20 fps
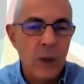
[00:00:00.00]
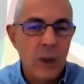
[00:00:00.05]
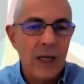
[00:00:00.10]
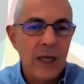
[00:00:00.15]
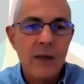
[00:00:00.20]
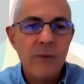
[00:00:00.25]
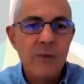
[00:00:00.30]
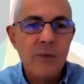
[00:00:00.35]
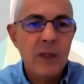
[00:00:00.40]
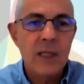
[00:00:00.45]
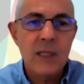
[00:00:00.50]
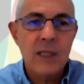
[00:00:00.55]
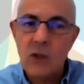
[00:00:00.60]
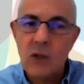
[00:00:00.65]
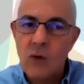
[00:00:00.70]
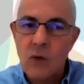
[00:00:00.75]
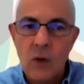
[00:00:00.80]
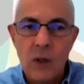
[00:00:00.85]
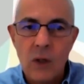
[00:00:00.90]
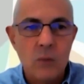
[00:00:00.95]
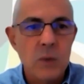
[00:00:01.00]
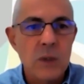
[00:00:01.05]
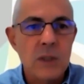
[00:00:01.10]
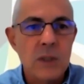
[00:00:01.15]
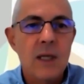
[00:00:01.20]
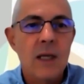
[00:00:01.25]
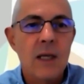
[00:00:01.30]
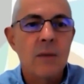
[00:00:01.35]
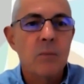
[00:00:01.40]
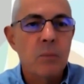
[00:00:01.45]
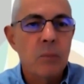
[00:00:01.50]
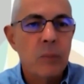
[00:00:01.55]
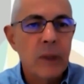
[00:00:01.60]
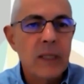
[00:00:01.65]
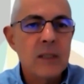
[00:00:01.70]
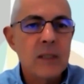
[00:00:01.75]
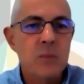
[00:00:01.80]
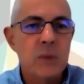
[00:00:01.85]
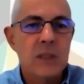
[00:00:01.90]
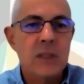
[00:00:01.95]
Whenever there's grit, we say,
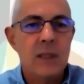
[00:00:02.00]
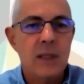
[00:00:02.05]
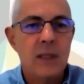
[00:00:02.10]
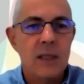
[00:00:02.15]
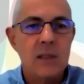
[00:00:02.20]
please, Mr.